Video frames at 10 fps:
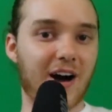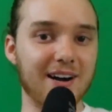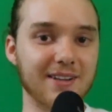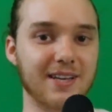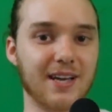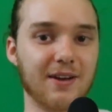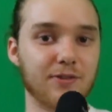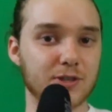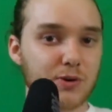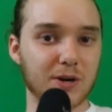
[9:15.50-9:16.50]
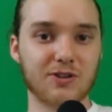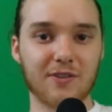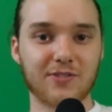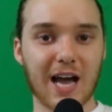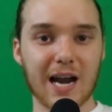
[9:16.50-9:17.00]
Finally, if you're enjoying
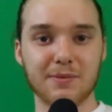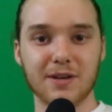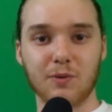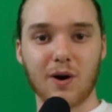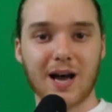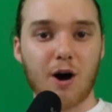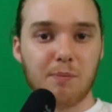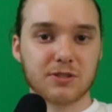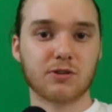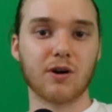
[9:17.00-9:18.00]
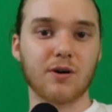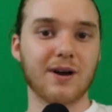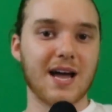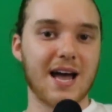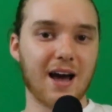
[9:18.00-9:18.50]
Draft Academy and you want to help us
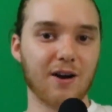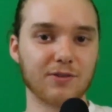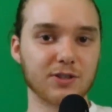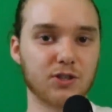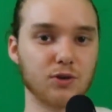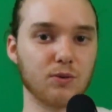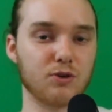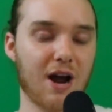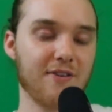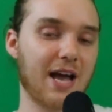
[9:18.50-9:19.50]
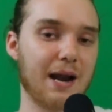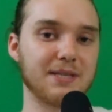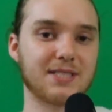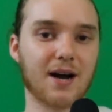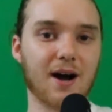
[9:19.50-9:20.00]
grow, head over to
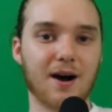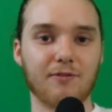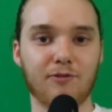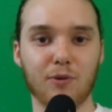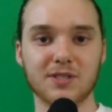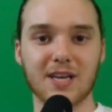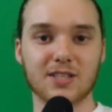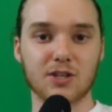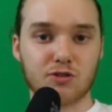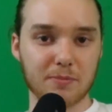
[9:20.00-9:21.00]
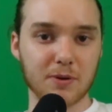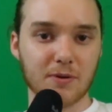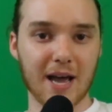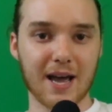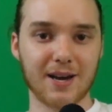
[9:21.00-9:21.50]

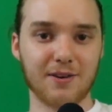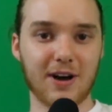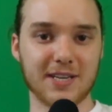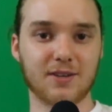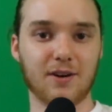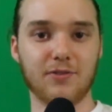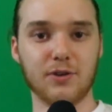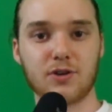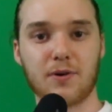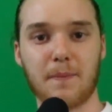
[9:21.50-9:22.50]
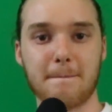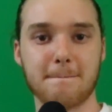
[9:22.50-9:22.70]
giraffeacademy.com/contribute and invest in our future.